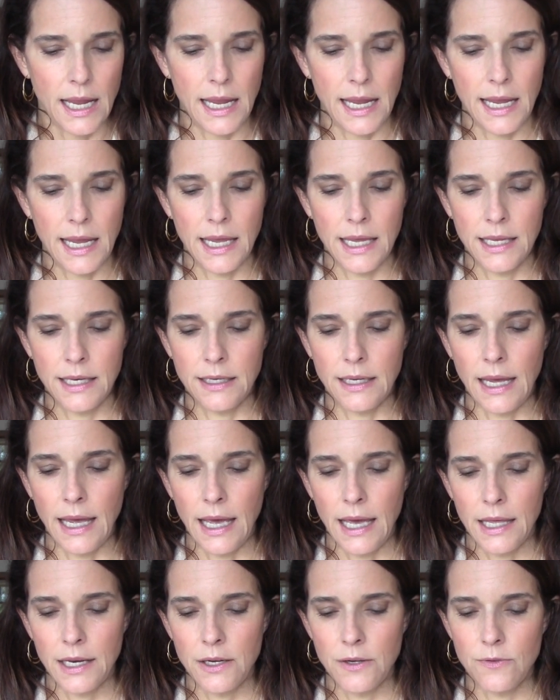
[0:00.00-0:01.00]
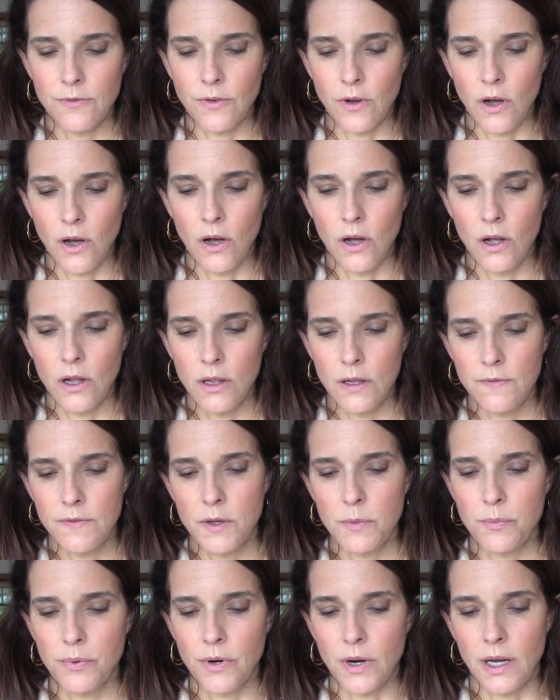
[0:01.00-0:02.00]
And out of all of
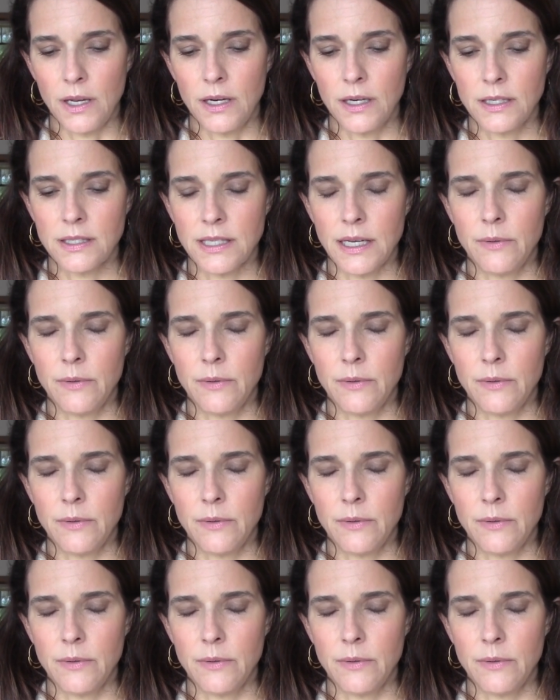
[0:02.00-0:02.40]
the products,